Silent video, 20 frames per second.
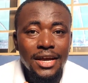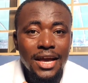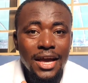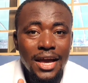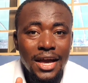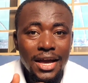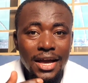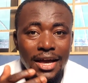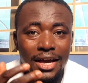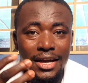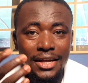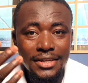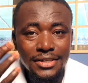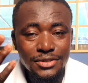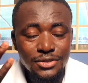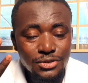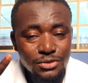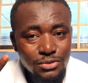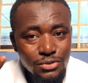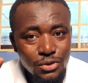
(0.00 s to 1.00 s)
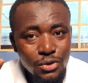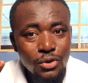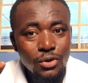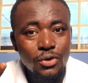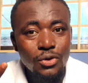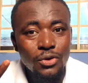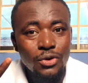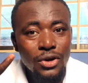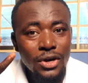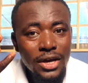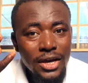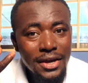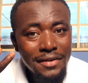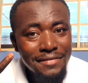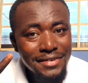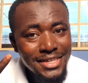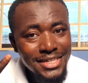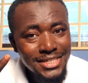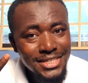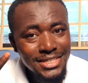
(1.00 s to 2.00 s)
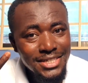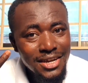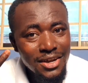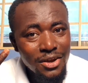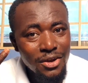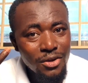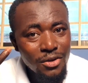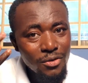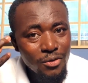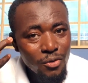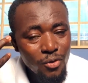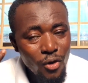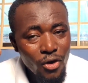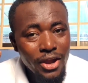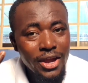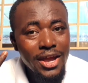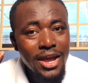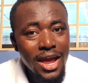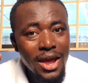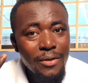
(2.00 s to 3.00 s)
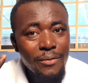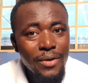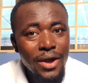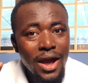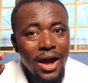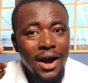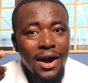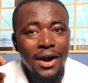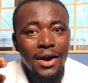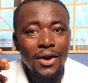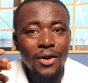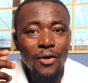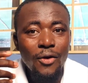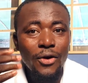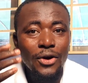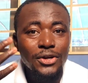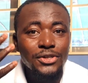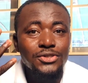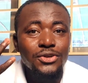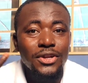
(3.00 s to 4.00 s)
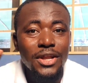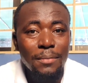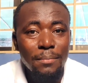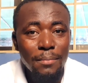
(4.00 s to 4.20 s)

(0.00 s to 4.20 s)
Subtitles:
and to know if it is in a rocky area or is on a